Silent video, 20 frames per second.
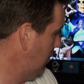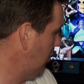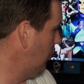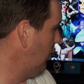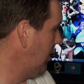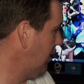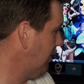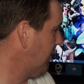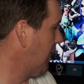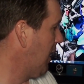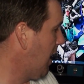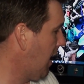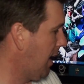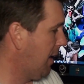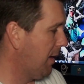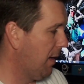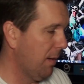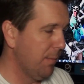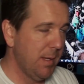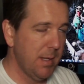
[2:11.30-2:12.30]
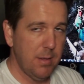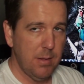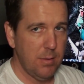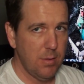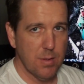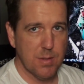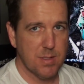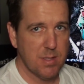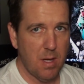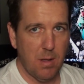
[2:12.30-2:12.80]
we've got, I mean,
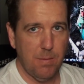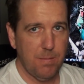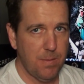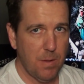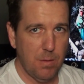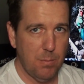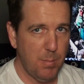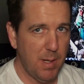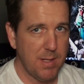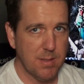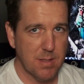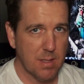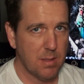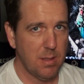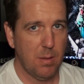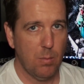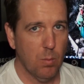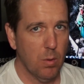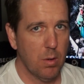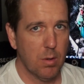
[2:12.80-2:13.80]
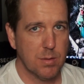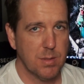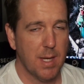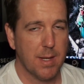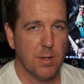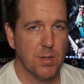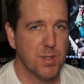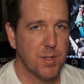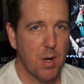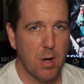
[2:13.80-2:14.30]
your cell phone basically works
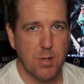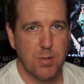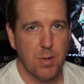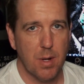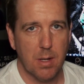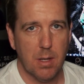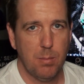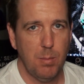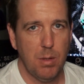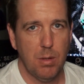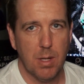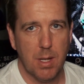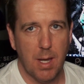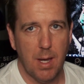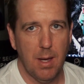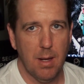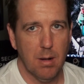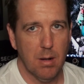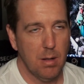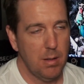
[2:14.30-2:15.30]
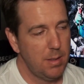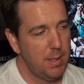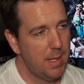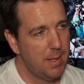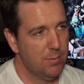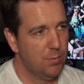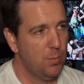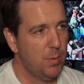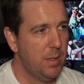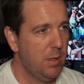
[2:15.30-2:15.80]
like a Star Trek communicator.
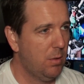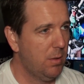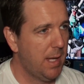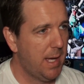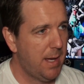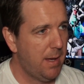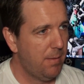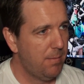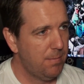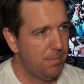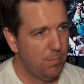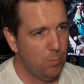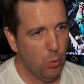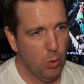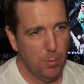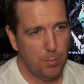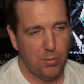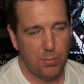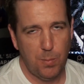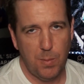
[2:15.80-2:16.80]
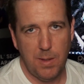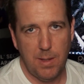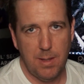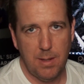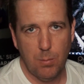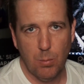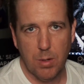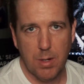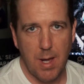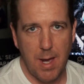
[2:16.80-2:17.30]
Yes, we don't have warp
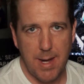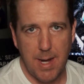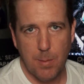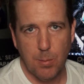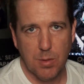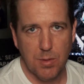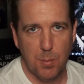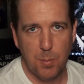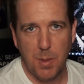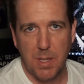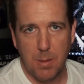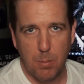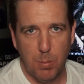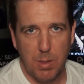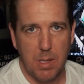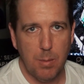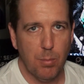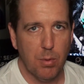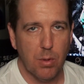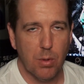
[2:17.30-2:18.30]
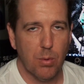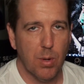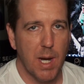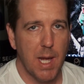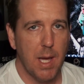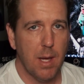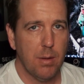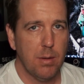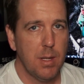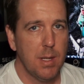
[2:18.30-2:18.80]
speed and we're not able to beam people
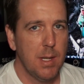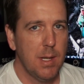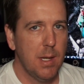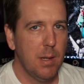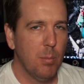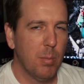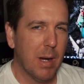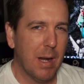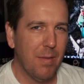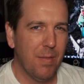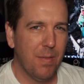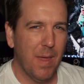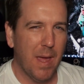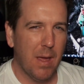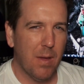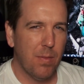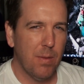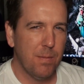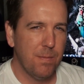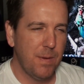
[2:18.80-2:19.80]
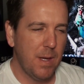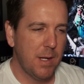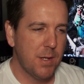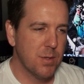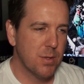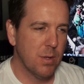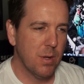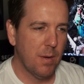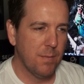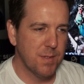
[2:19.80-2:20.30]
around, but I think the
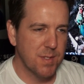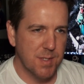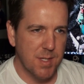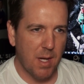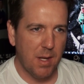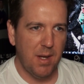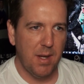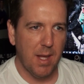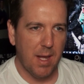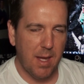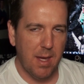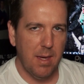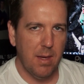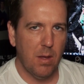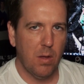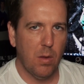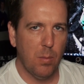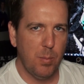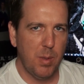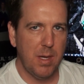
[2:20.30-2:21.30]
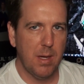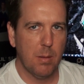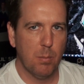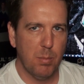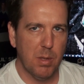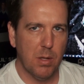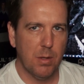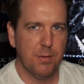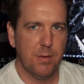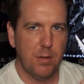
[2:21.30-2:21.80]
feature of stun to kill being
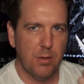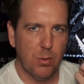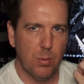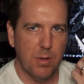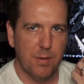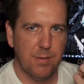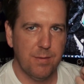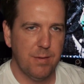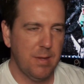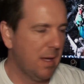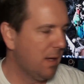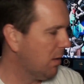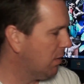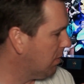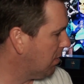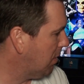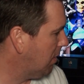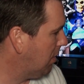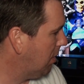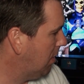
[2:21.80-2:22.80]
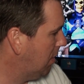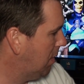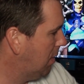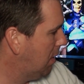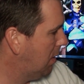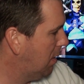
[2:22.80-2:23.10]
built into a single